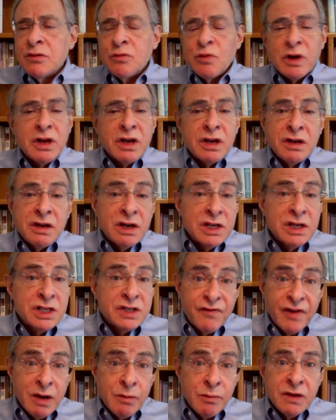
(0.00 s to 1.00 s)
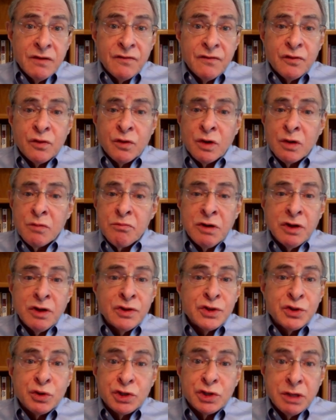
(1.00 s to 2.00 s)
recognize family for
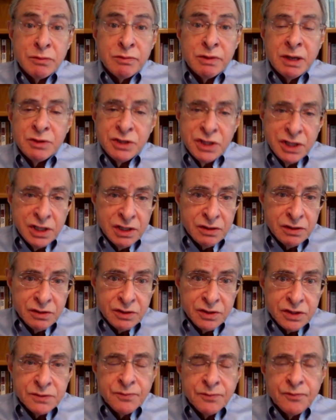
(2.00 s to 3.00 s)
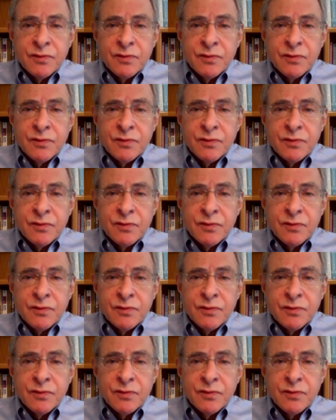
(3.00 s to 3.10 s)
months or sometimes years